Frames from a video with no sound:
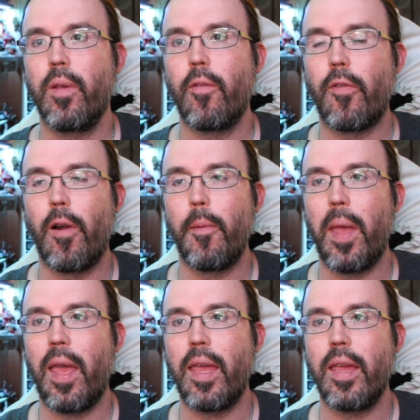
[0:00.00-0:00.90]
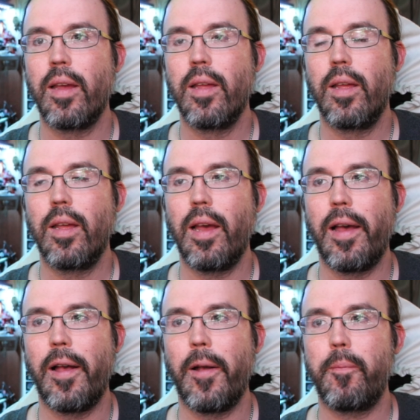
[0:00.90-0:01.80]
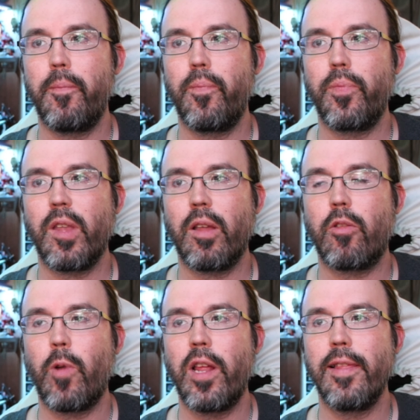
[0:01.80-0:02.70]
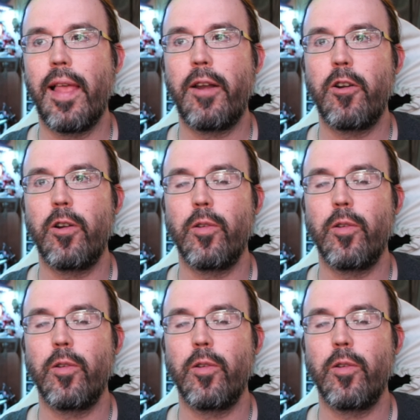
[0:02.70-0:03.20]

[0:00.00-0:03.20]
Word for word: from a uh, three letter